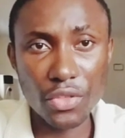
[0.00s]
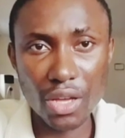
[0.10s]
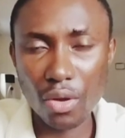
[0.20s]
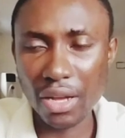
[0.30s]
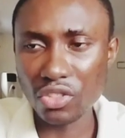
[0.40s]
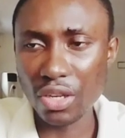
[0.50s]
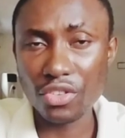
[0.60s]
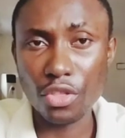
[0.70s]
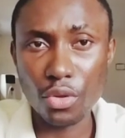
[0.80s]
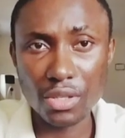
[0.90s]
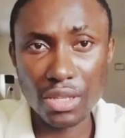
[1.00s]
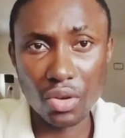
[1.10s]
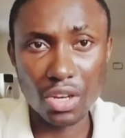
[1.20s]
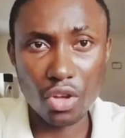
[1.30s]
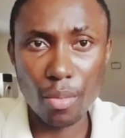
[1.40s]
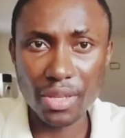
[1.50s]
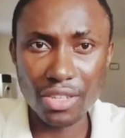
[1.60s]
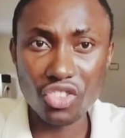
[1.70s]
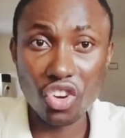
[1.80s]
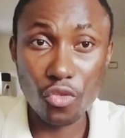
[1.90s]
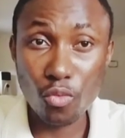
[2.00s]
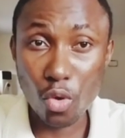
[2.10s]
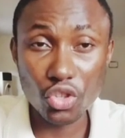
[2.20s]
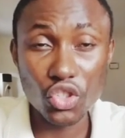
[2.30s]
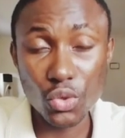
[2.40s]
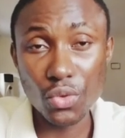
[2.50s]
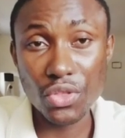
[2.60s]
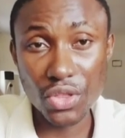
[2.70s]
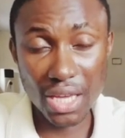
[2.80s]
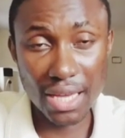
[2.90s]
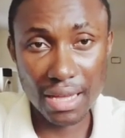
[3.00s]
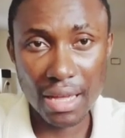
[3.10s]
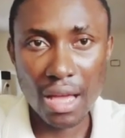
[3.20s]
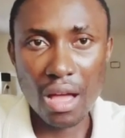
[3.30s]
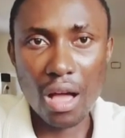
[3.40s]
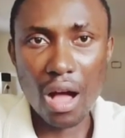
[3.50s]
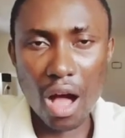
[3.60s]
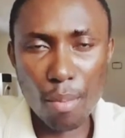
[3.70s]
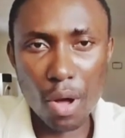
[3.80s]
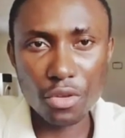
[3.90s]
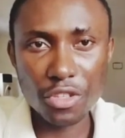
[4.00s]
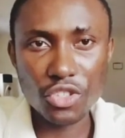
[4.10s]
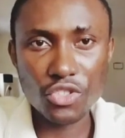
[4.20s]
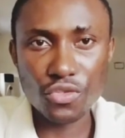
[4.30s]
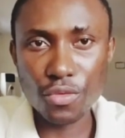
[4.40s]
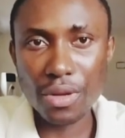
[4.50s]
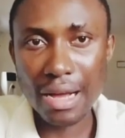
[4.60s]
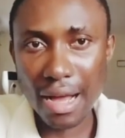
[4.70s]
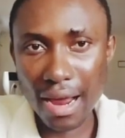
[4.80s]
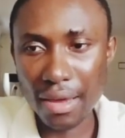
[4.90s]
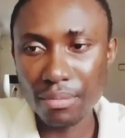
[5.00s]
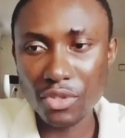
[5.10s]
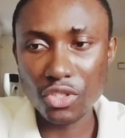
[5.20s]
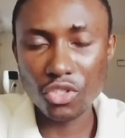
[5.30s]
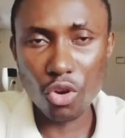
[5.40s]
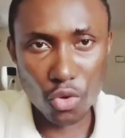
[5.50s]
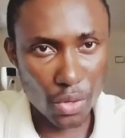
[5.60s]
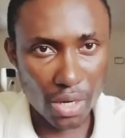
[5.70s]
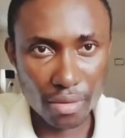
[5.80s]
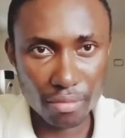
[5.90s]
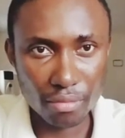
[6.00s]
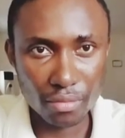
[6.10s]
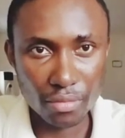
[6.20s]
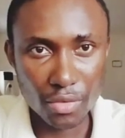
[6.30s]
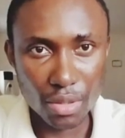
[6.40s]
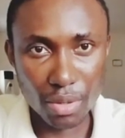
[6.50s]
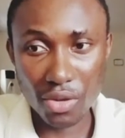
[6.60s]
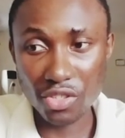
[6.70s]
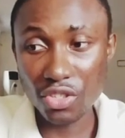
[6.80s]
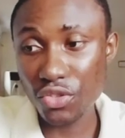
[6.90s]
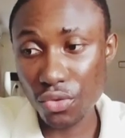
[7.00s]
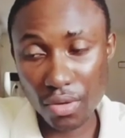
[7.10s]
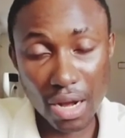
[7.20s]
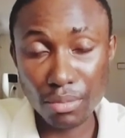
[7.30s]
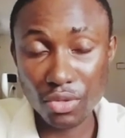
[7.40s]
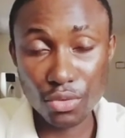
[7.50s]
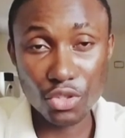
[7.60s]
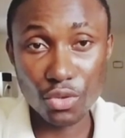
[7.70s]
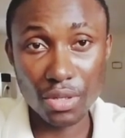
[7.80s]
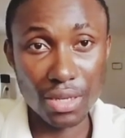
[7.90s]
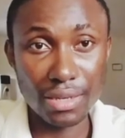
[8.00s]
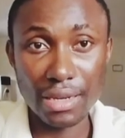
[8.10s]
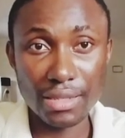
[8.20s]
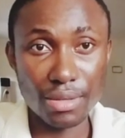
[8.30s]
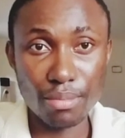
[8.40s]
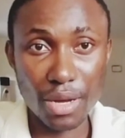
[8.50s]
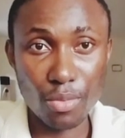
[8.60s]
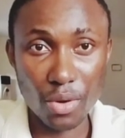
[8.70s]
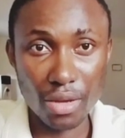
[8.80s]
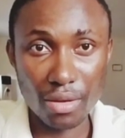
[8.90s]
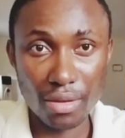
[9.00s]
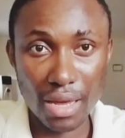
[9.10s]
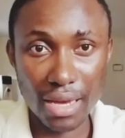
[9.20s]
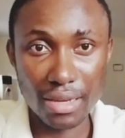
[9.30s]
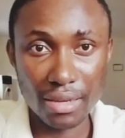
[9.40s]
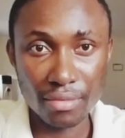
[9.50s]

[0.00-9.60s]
think i would like to get your thoughts down at the comment section of what you think about this true crime story because this true crime story shook the entire zimbabwe like